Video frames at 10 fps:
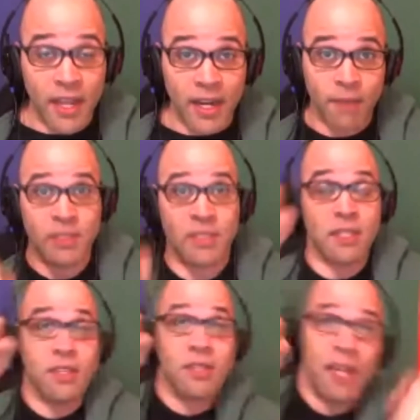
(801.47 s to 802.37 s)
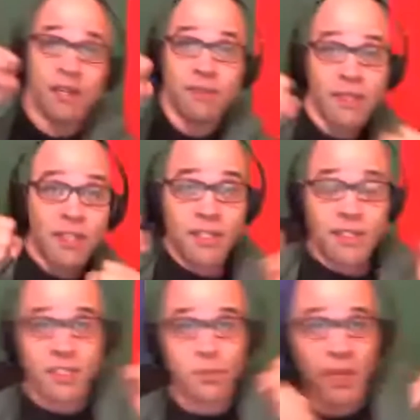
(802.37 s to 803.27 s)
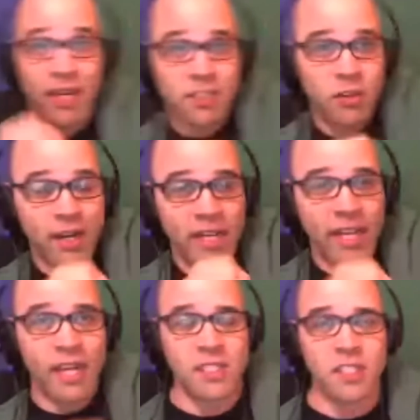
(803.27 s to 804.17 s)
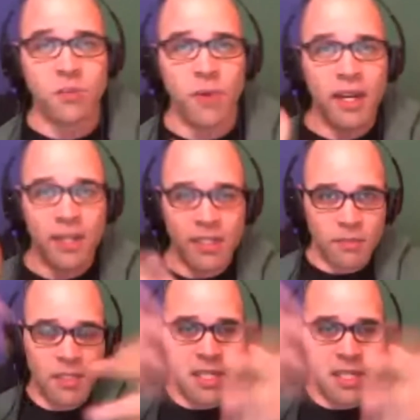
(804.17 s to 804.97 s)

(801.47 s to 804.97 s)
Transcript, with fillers: and I was still like trying to get it just right because it was a